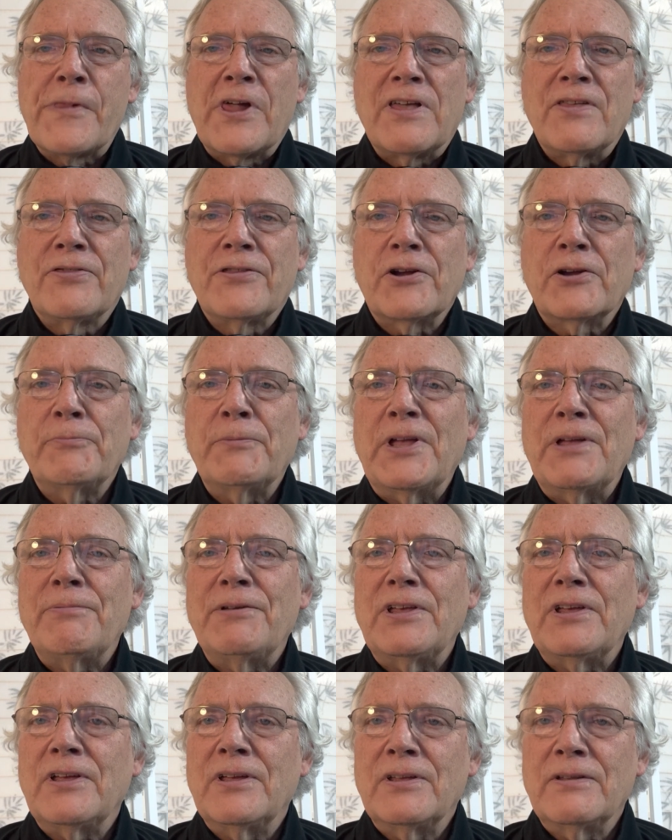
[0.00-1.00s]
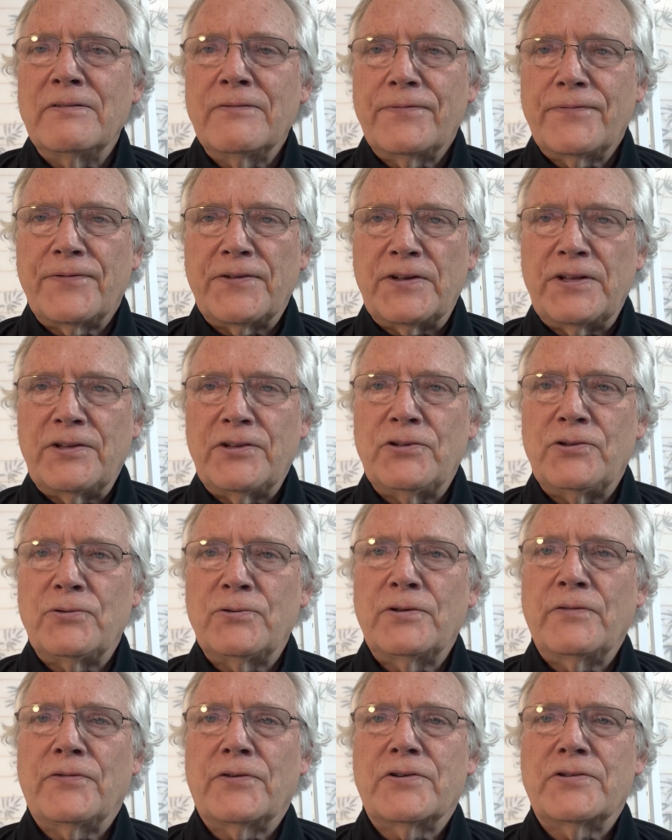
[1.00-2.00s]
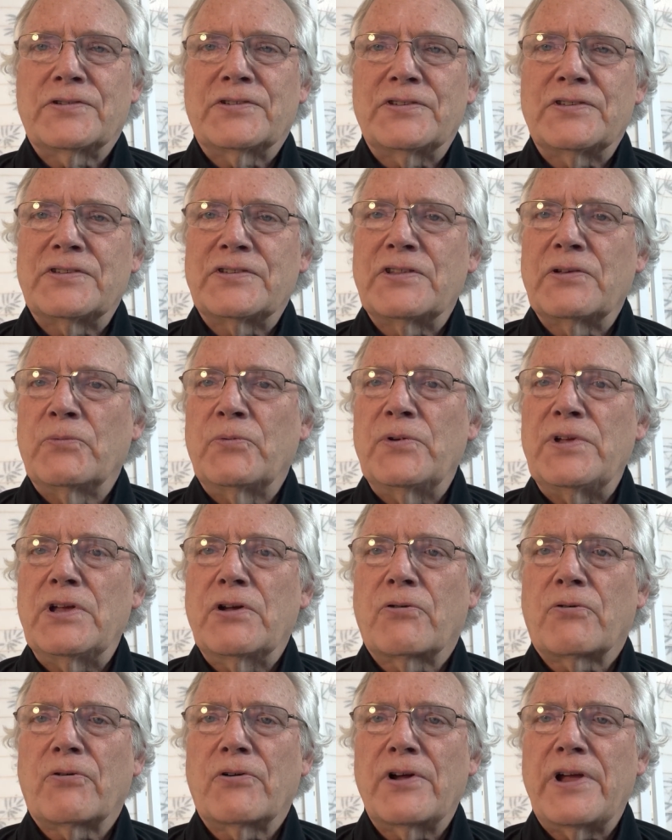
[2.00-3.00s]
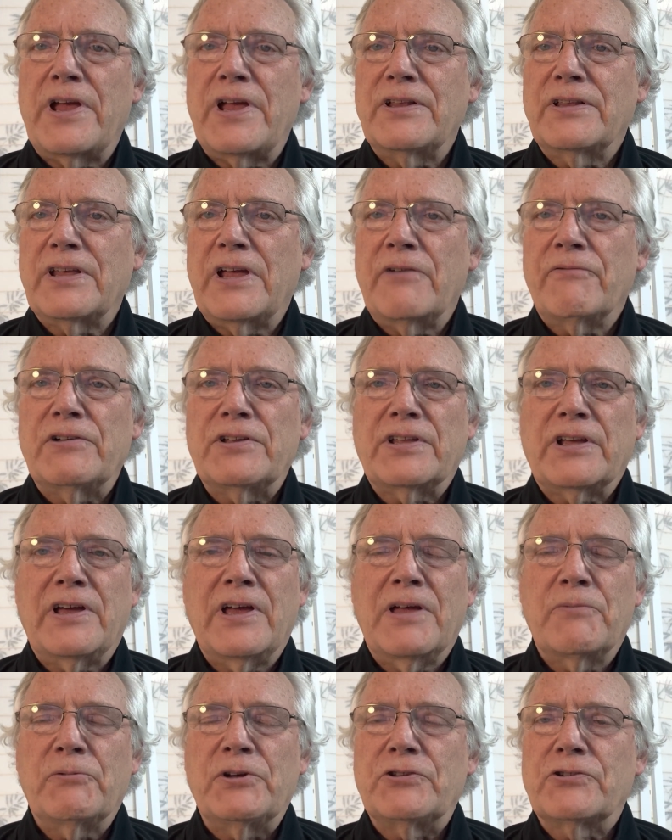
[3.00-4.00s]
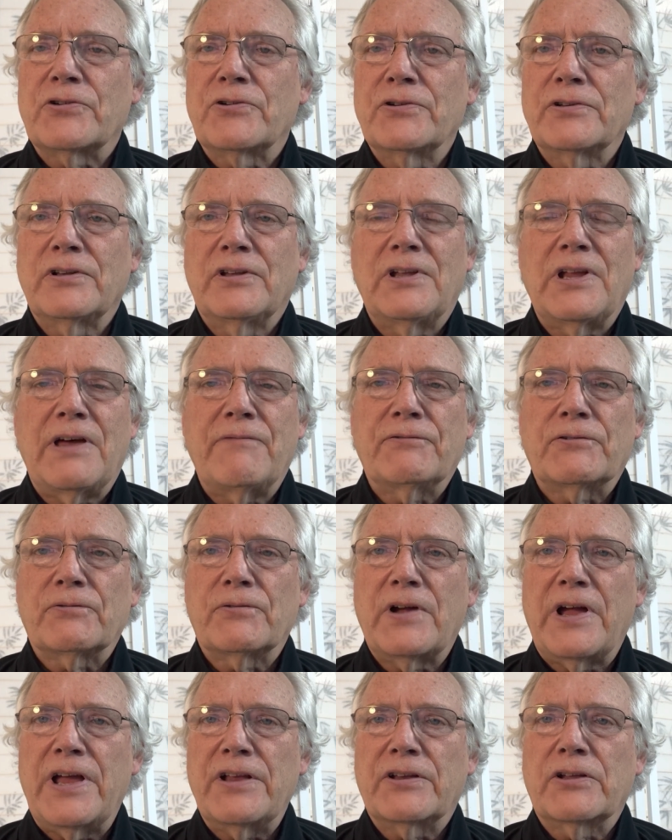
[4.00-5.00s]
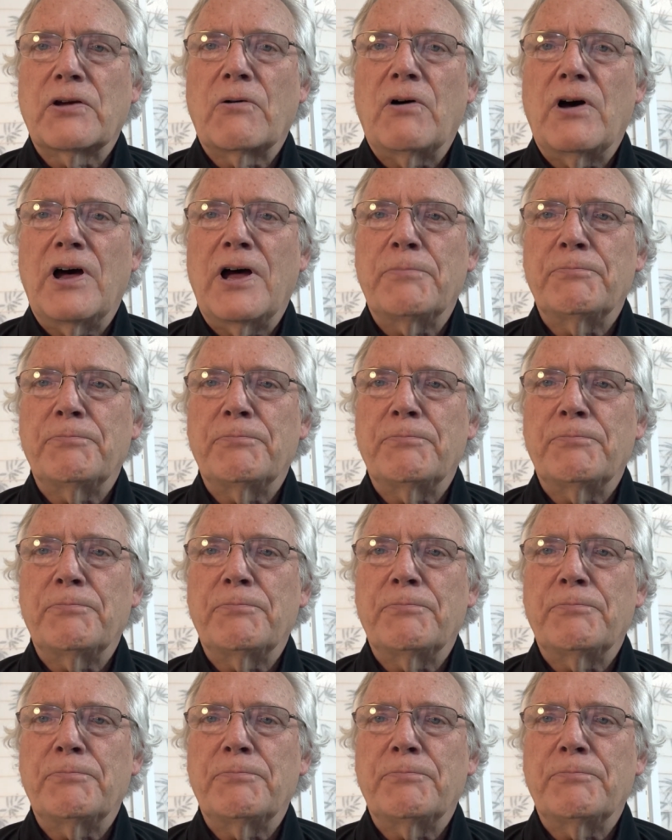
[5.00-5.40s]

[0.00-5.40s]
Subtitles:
There may be infinite universes that we create every time we turn left, right, go